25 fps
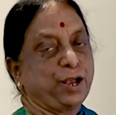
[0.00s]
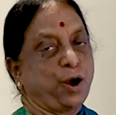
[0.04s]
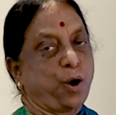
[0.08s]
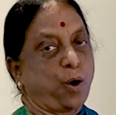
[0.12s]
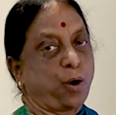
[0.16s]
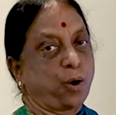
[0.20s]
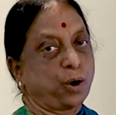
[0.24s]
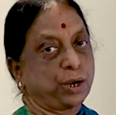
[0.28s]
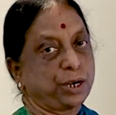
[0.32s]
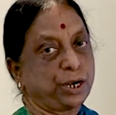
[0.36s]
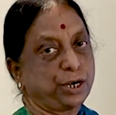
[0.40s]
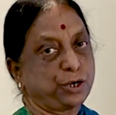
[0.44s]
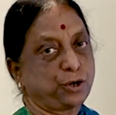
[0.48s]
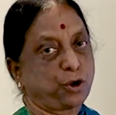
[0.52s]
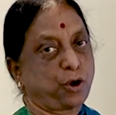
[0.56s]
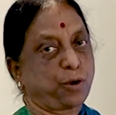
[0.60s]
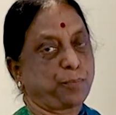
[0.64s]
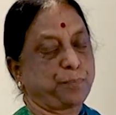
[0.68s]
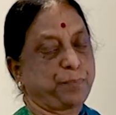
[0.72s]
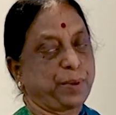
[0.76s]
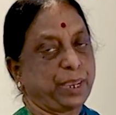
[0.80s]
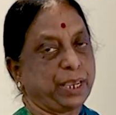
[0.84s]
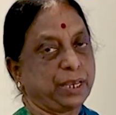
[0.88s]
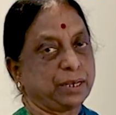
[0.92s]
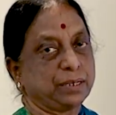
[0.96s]
on a
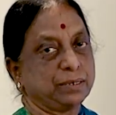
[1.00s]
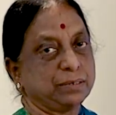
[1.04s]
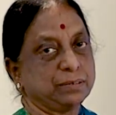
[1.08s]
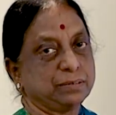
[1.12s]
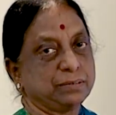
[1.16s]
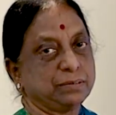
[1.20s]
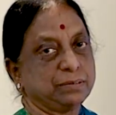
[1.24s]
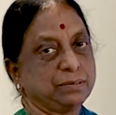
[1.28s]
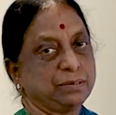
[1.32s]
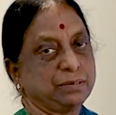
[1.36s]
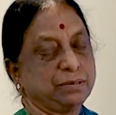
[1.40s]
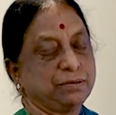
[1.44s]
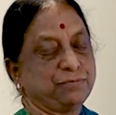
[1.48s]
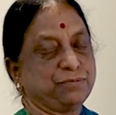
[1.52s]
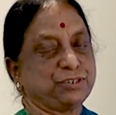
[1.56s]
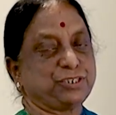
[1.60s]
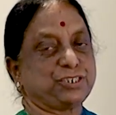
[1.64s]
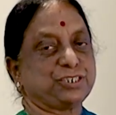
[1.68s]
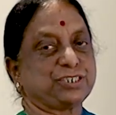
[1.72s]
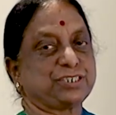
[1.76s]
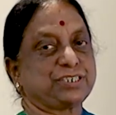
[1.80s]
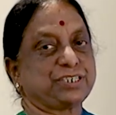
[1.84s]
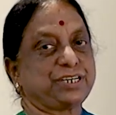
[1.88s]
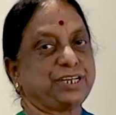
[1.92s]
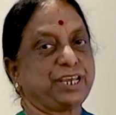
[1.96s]
topic which
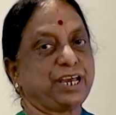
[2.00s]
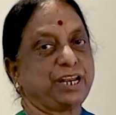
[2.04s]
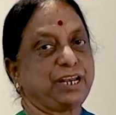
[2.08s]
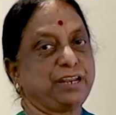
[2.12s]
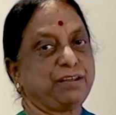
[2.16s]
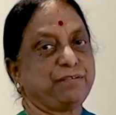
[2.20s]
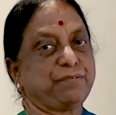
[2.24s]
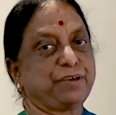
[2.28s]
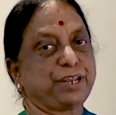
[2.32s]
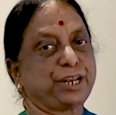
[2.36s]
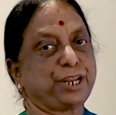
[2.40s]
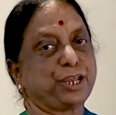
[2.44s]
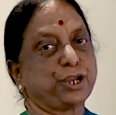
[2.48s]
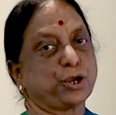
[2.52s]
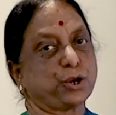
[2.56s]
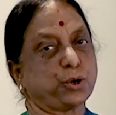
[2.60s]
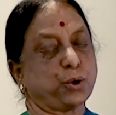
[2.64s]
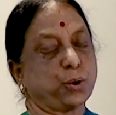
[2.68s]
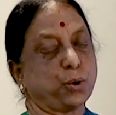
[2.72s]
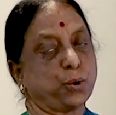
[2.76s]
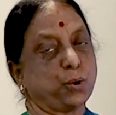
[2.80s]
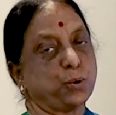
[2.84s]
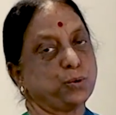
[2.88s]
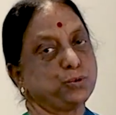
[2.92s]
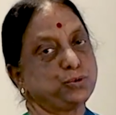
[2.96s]
is really very
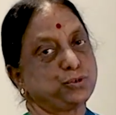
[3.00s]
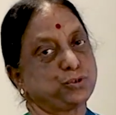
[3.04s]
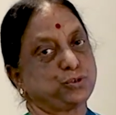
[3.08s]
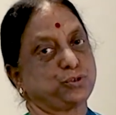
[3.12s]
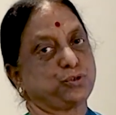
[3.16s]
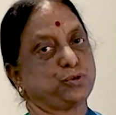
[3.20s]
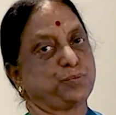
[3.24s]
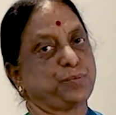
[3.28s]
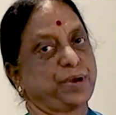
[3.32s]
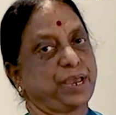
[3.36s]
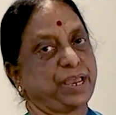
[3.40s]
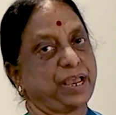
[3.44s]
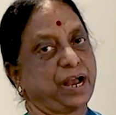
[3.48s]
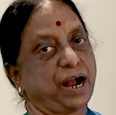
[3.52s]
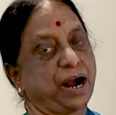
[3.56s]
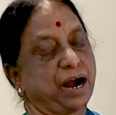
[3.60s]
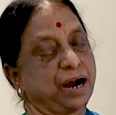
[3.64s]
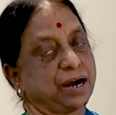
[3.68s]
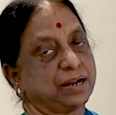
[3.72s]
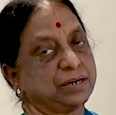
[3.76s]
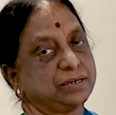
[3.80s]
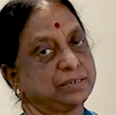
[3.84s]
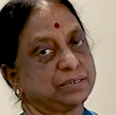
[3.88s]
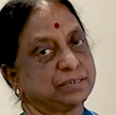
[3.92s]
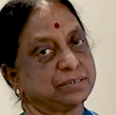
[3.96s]
close to my
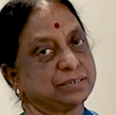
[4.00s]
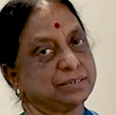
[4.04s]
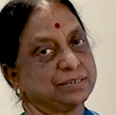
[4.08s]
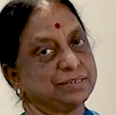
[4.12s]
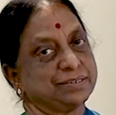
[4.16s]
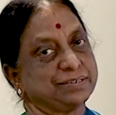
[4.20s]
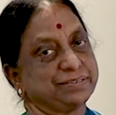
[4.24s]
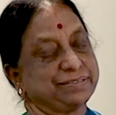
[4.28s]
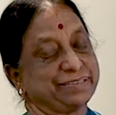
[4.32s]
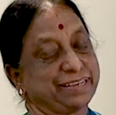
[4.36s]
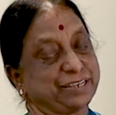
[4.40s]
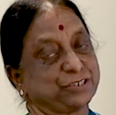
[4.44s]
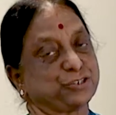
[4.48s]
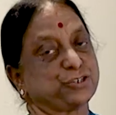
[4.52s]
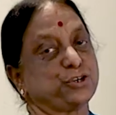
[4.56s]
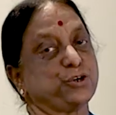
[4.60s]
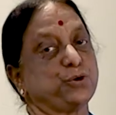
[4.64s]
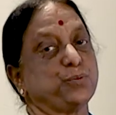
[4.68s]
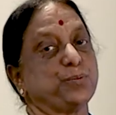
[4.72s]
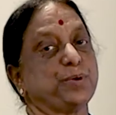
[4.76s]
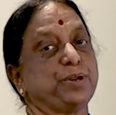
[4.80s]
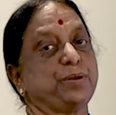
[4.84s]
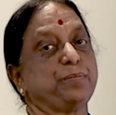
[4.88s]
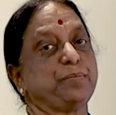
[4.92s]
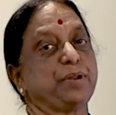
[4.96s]
heart, that's
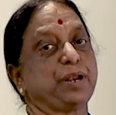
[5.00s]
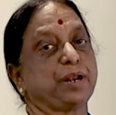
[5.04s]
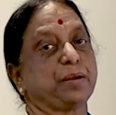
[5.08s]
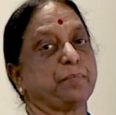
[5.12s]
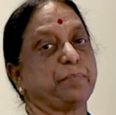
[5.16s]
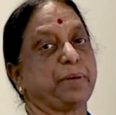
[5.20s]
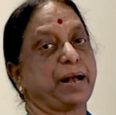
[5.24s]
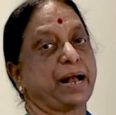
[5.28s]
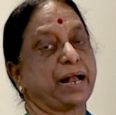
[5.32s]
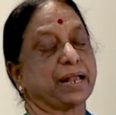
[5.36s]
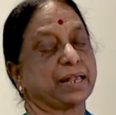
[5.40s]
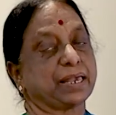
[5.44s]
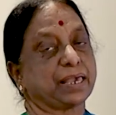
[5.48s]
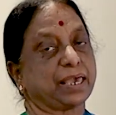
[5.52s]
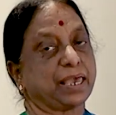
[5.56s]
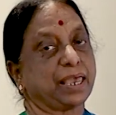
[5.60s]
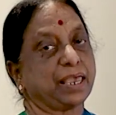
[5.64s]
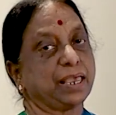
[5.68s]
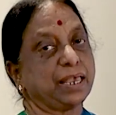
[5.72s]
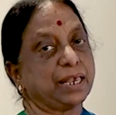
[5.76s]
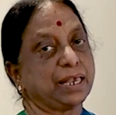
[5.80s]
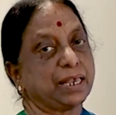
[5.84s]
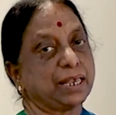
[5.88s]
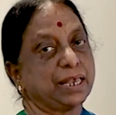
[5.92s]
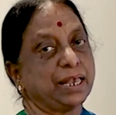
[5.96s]
human milk
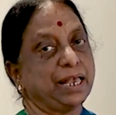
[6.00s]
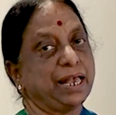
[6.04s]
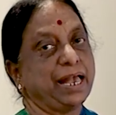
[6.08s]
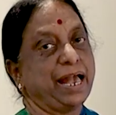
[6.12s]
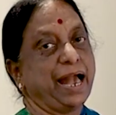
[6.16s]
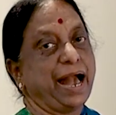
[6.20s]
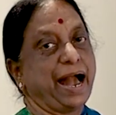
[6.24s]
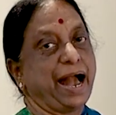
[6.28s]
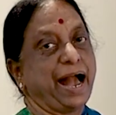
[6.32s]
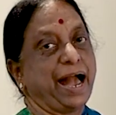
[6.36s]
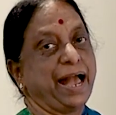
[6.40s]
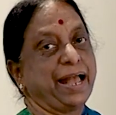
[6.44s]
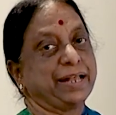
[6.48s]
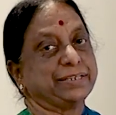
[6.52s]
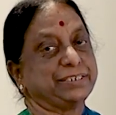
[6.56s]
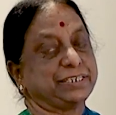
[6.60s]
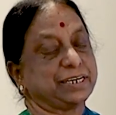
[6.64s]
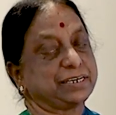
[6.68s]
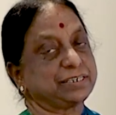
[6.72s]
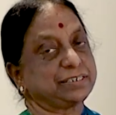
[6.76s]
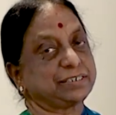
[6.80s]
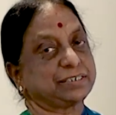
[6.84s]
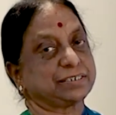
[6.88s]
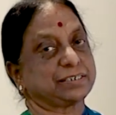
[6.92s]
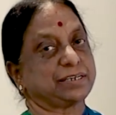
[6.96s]
banking.
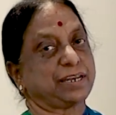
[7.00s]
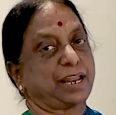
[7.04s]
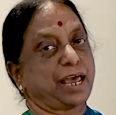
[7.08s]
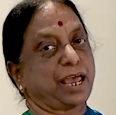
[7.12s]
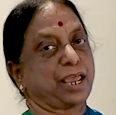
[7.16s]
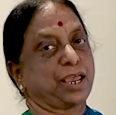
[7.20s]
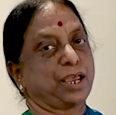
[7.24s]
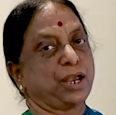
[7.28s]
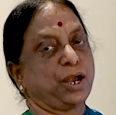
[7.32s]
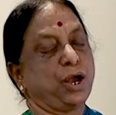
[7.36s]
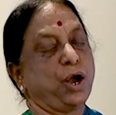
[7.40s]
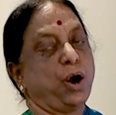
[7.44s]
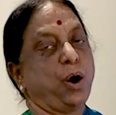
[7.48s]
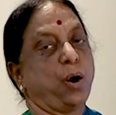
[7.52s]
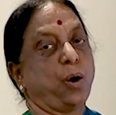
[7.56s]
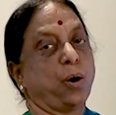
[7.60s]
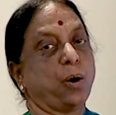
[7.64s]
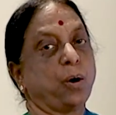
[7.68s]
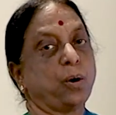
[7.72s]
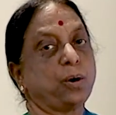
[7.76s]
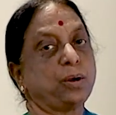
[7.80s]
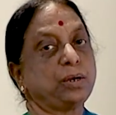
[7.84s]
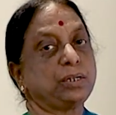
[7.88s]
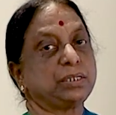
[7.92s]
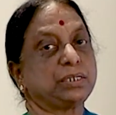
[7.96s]
Just like
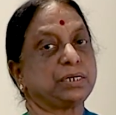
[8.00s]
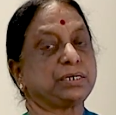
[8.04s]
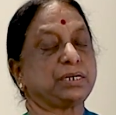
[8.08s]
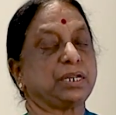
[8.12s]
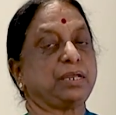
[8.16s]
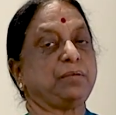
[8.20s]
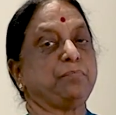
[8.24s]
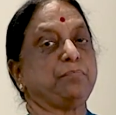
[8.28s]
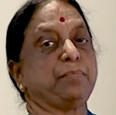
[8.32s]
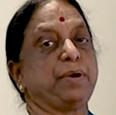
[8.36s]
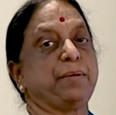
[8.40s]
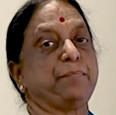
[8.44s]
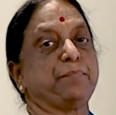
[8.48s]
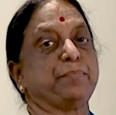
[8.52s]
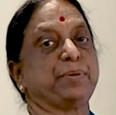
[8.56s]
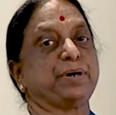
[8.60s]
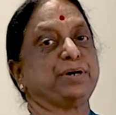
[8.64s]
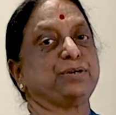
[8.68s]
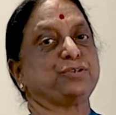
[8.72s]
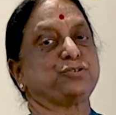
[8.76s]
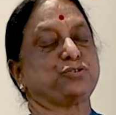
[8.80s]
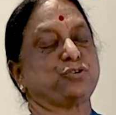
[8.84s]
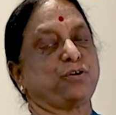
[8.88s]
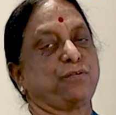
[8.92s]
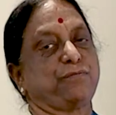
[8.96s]
all the team
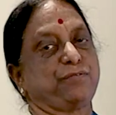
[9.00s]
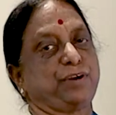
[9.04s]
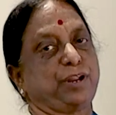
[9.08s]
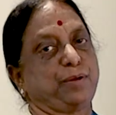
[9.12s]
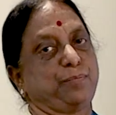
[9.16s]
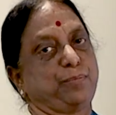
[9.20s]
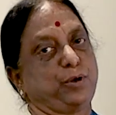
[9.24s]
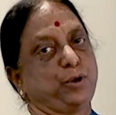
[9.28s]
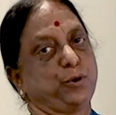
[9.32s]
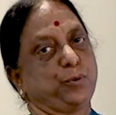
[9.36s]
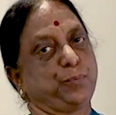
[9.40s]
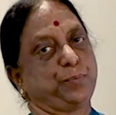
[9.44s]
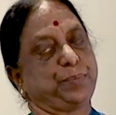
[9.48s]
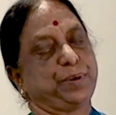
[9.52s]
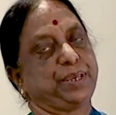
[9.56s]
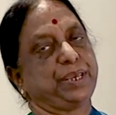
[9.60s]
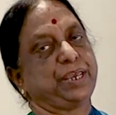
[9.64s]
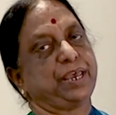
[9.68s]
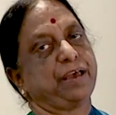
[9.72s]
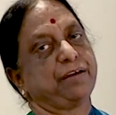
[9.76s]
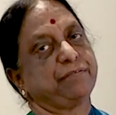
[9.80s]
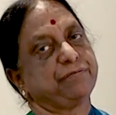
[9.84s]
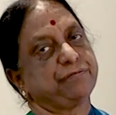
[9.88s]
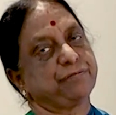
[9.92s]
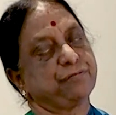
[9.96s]
members of
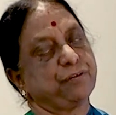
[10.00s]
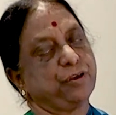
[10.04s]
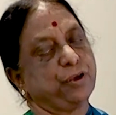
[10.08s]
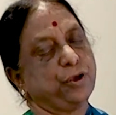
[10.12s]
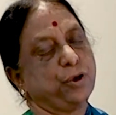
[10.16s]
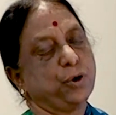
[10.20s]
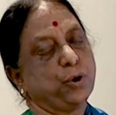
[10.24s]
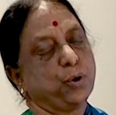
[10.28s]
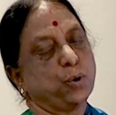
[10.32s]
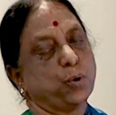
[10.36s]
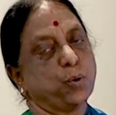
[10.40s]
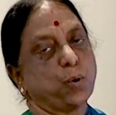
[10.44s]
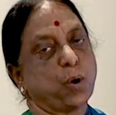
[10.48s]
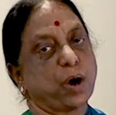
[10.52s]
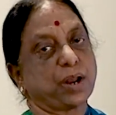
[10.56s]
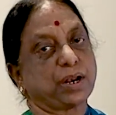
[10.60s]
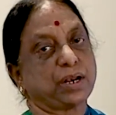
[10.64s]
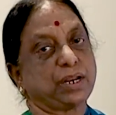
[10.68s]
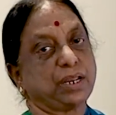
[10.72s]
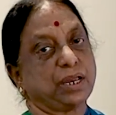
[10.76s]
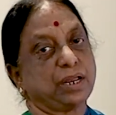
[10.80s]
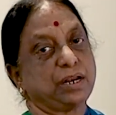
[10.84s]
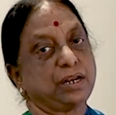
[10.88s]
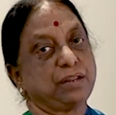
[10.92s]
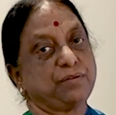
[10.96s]
WPF who are
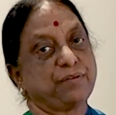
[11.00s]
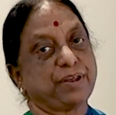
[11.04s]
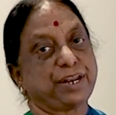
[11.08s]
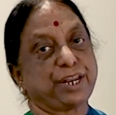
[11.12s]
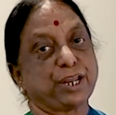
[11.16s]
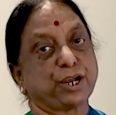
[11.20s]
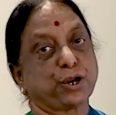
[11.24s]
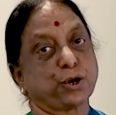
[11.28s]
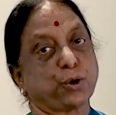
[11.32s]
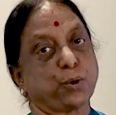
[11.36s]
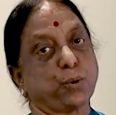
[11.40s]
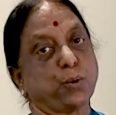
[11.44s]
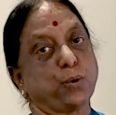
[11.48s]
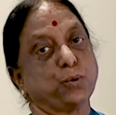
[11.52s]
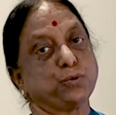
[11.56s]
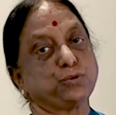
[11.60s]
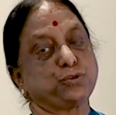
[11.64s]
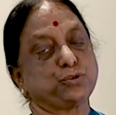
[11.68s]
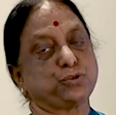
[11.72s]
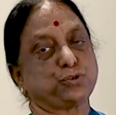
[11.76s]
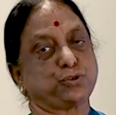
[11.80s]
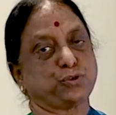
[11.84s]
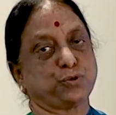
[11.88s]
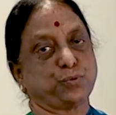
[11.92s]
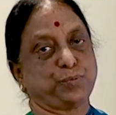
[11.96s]
really very
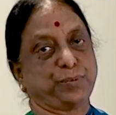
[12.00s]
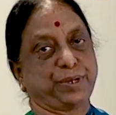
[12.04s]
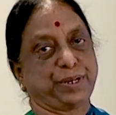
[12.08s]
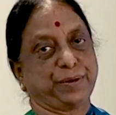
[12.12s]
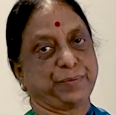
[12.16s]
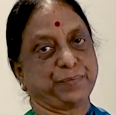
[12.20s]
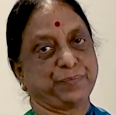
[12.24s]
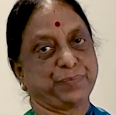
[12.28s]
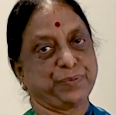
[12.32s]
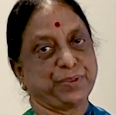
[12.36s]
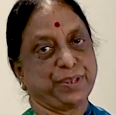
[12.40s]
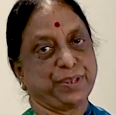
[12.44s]
close to me,